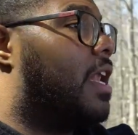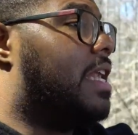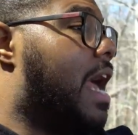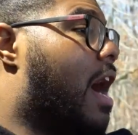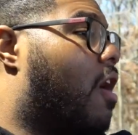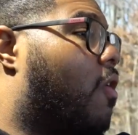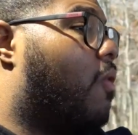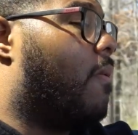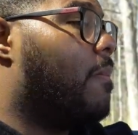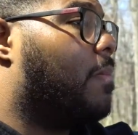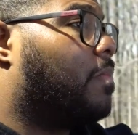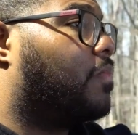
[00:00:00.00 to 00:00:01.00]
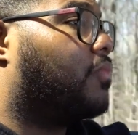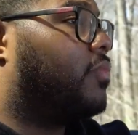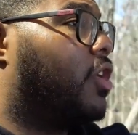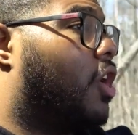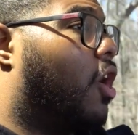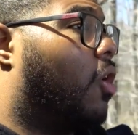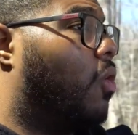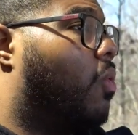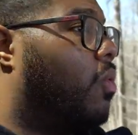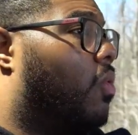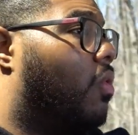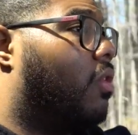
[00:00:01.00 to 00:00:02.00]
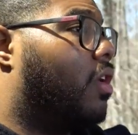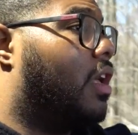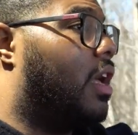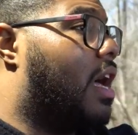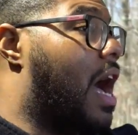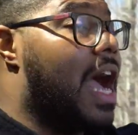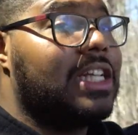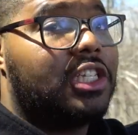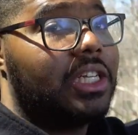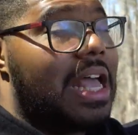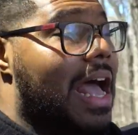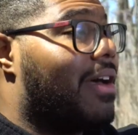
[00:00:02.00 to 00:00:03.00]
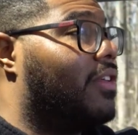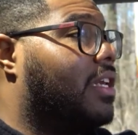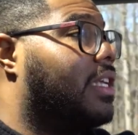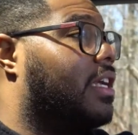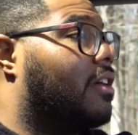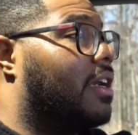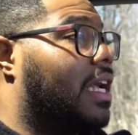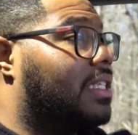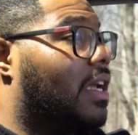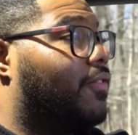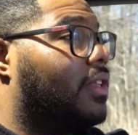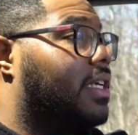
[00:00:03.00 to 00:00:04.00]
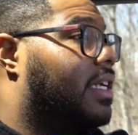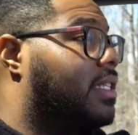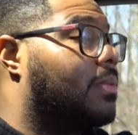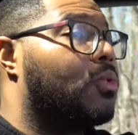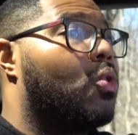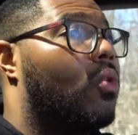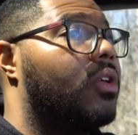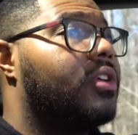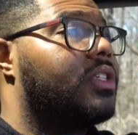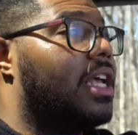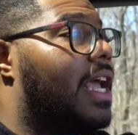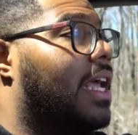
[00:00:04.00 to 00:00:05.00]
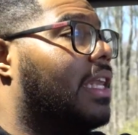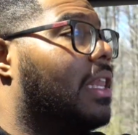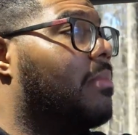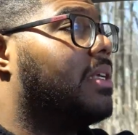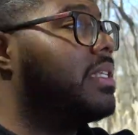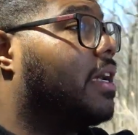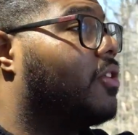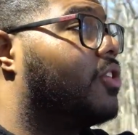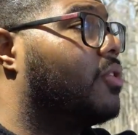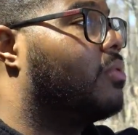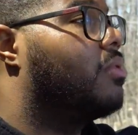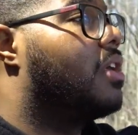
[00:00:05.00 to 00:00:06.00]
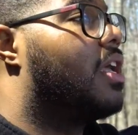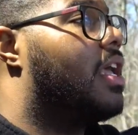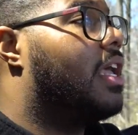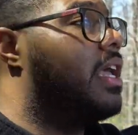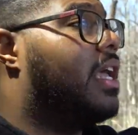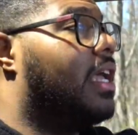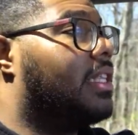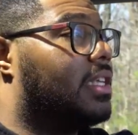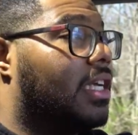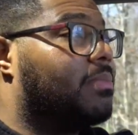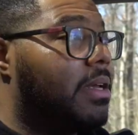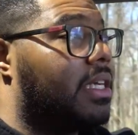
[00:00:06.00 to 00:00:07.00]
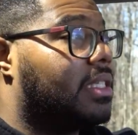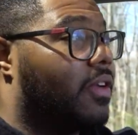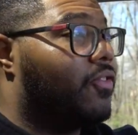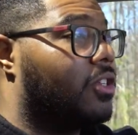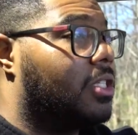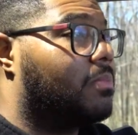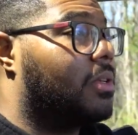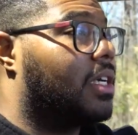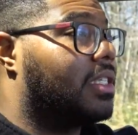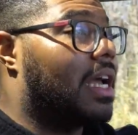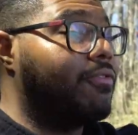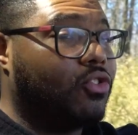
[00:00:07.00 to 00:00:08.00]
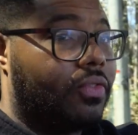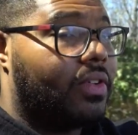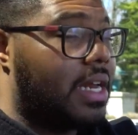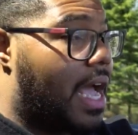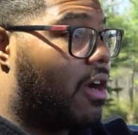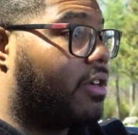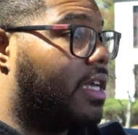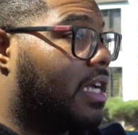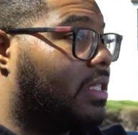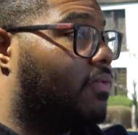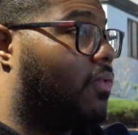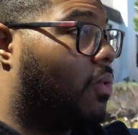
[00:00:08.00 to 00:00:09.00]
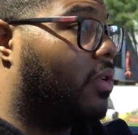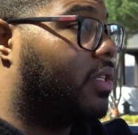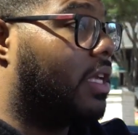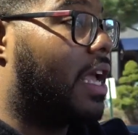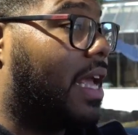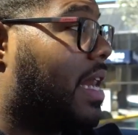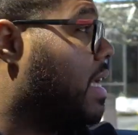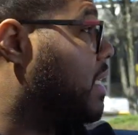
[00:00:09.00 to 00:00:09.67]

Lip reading: Now, you know, I did have it in here, and I definitely hit some corners, and let me tell you, it does make a difference, because I've driven Audi S4s and